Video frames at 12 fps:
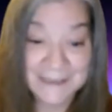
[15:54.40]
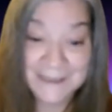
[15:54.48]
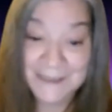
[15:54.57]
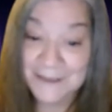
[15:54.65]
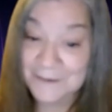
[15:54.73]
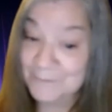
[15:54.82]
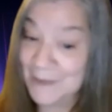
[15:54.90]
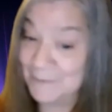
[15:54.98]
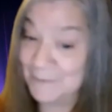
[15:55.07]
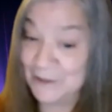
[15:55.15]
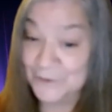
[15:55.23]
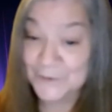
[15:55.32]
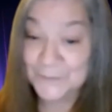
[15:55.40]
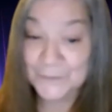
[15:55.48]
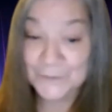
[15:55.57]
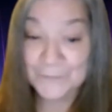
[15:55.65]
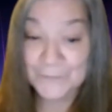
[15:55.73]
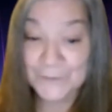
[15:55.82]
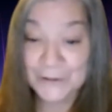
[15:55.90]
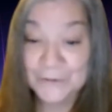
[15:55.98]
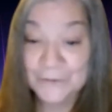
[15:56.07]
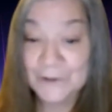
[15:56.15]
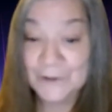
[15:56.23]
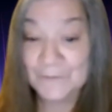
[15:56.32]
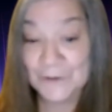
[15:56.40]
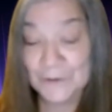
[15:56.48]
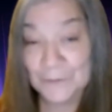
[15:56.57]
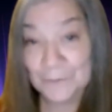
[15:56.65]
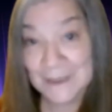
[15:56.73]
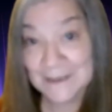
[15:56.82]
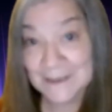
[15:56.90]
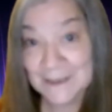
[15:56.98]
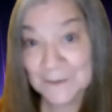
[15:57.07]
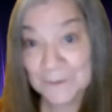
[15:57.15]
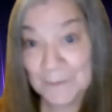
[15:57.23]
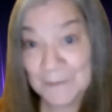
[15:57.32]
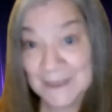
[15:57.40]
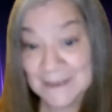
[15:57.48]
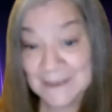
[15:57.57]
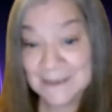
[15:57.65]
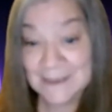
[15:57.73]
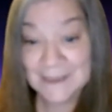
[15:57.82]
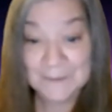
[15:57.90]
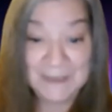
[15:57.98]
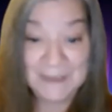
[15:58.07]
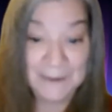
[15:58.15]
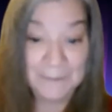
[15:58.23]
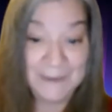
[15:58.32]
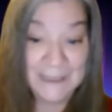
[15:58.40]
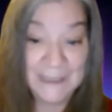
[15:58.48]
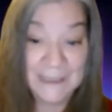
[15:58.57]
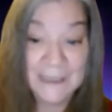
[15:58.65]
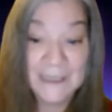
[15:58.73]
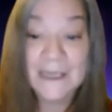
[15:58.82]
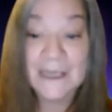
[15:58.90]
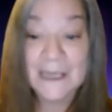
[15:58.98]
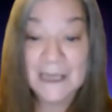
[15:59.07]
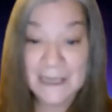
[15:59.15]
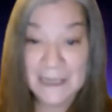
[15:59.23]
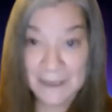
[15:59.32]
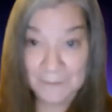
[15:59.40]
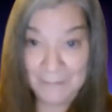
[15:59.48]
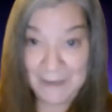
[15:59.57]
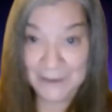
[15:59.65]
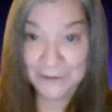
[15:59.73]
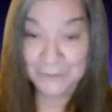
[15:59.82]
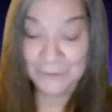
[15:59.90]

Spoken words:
LinkedIn may be useful for you. If you do business with businesses, B2B, it may